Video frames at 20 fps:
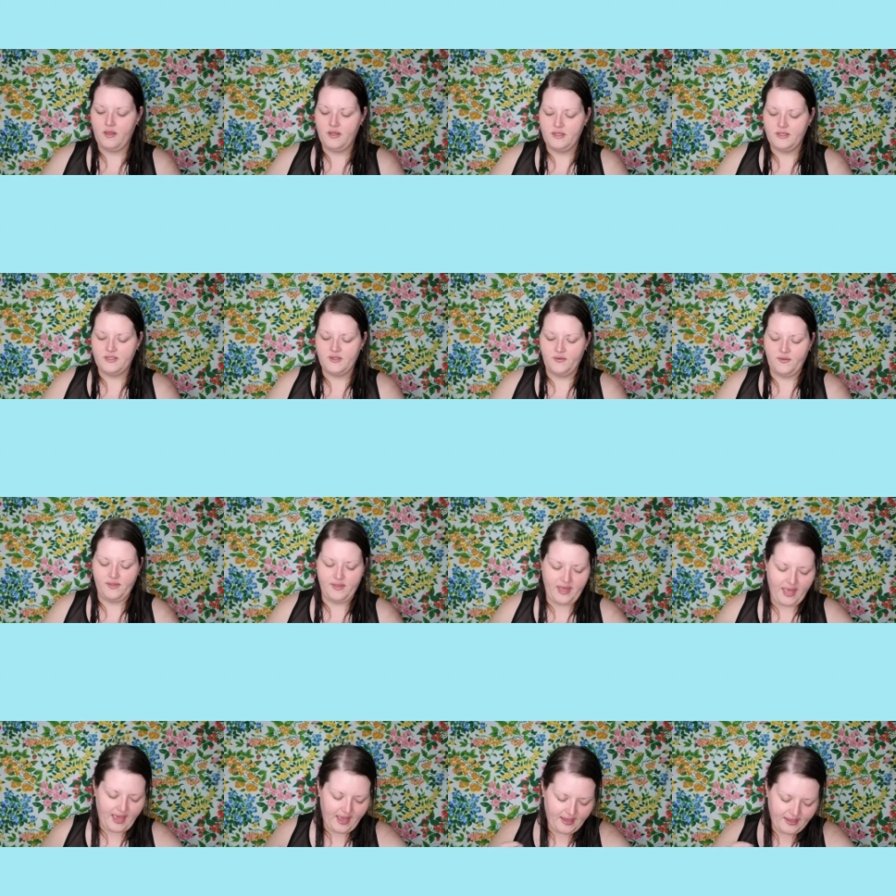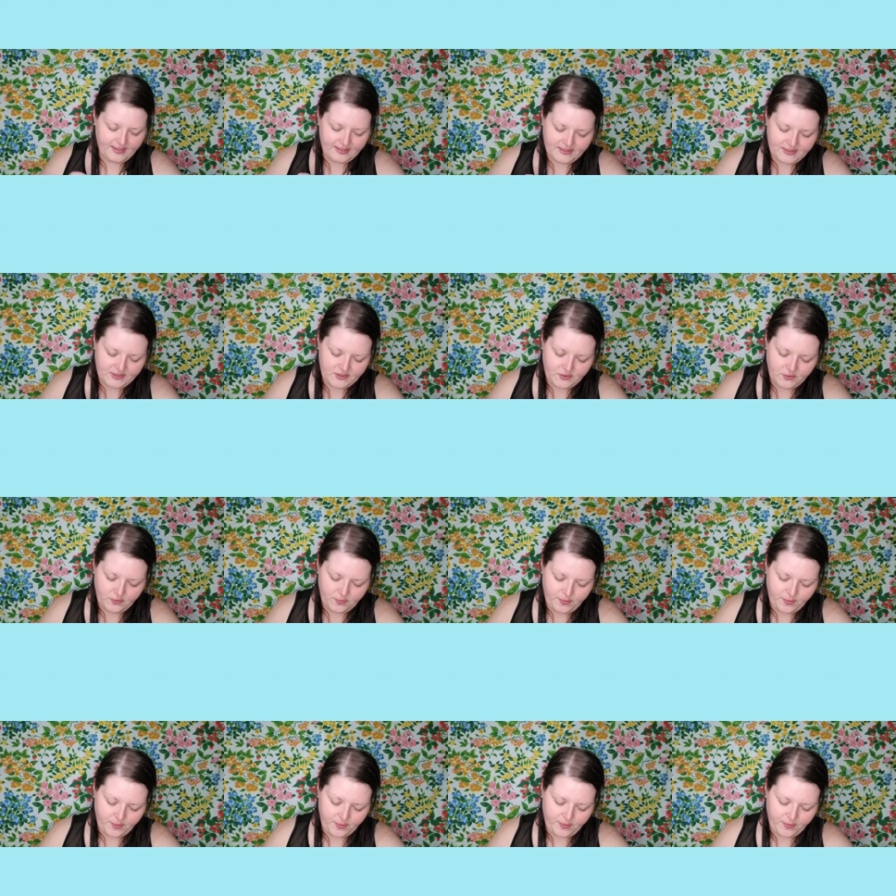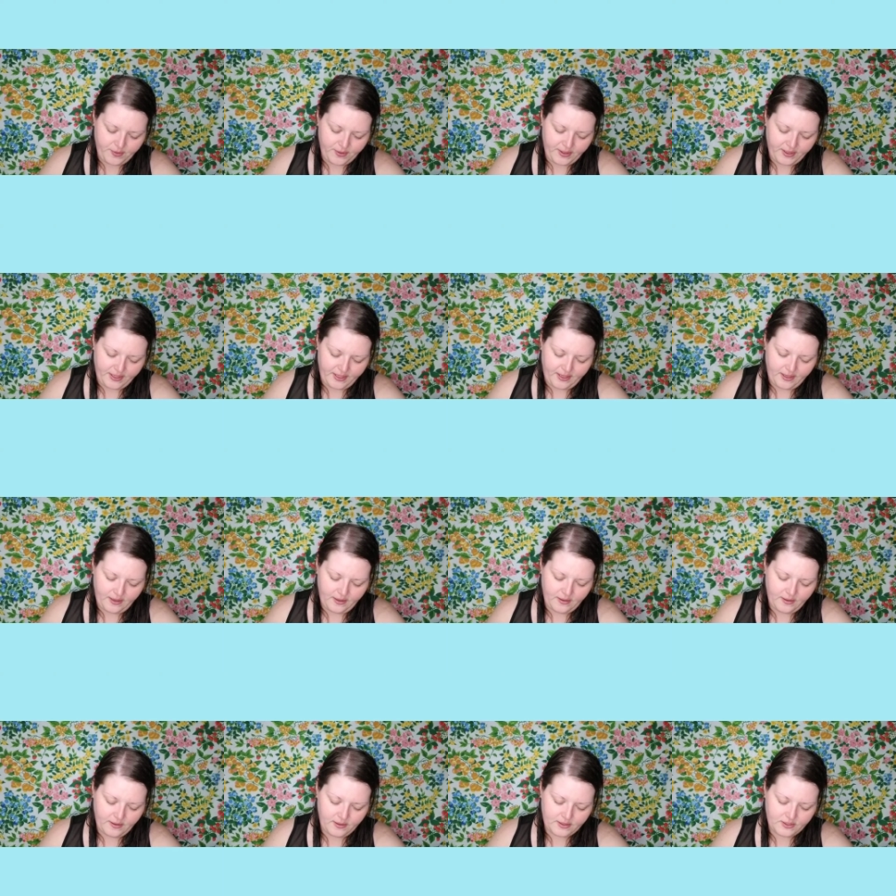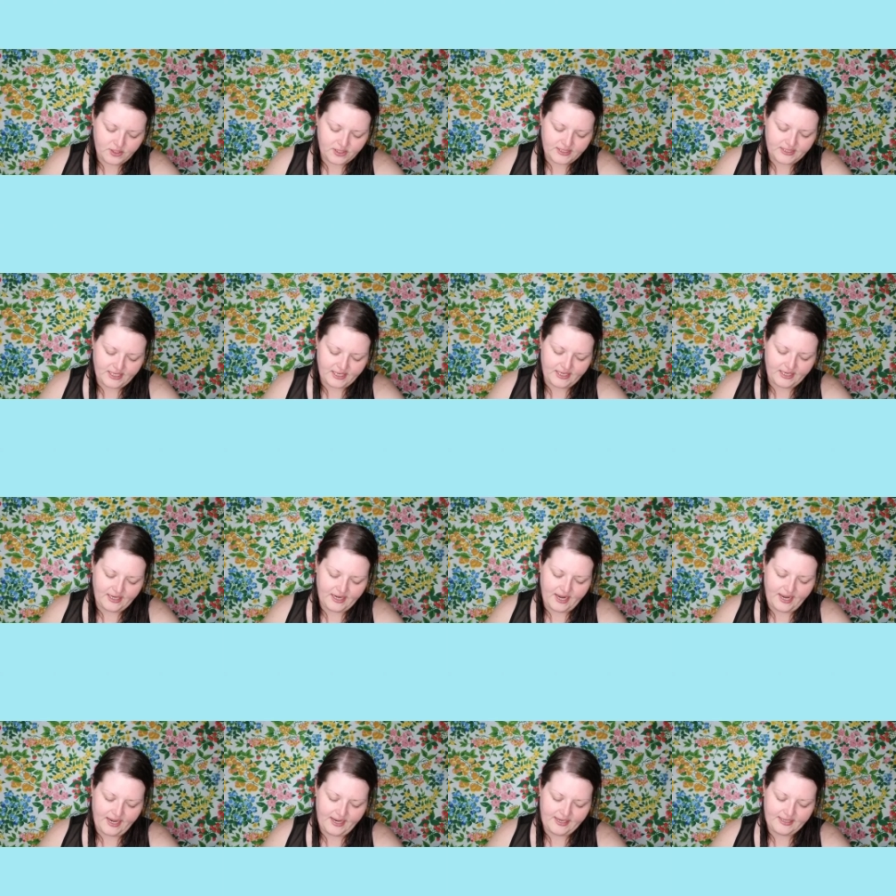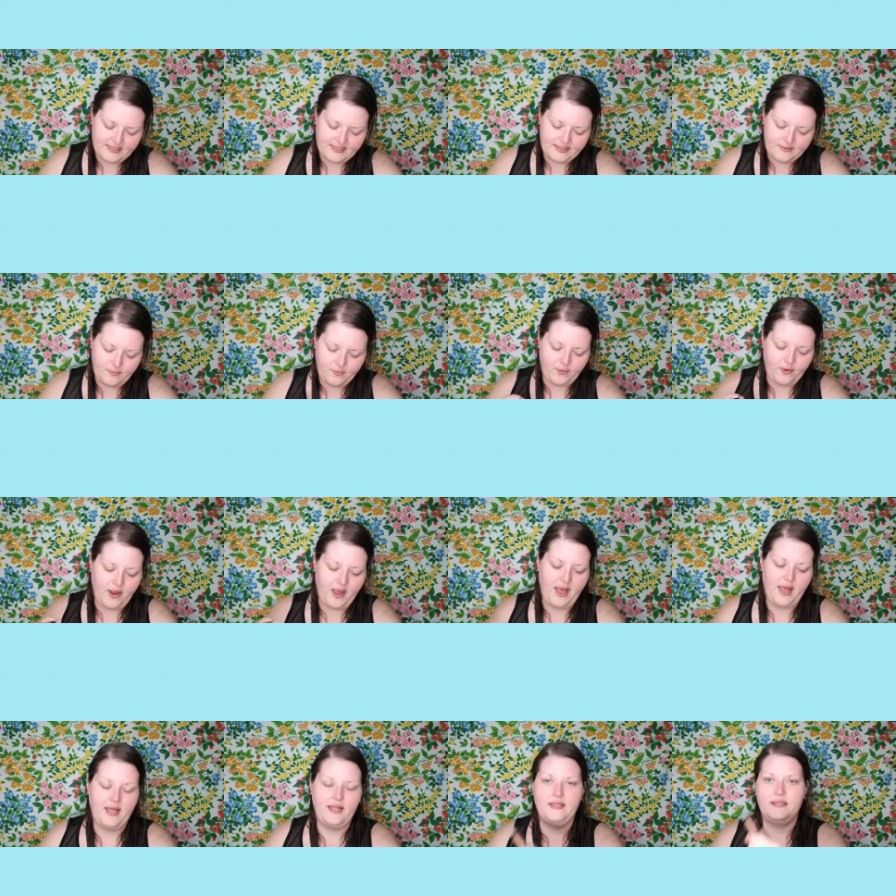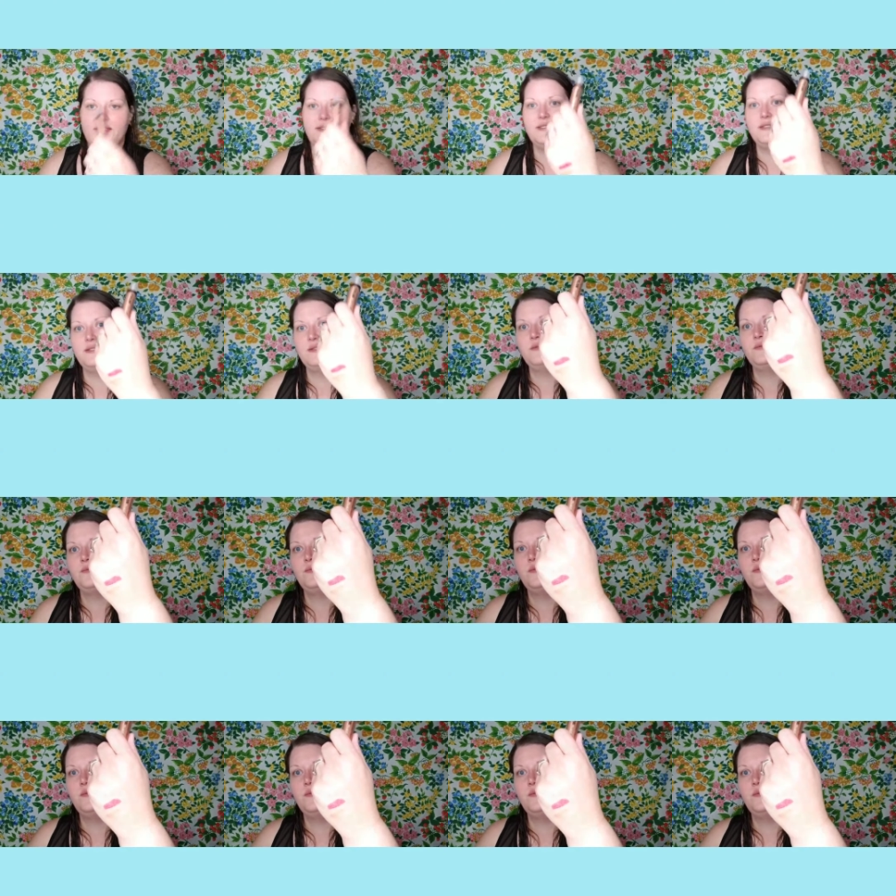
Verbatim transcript: So that is super pretty. Just a nice bronze.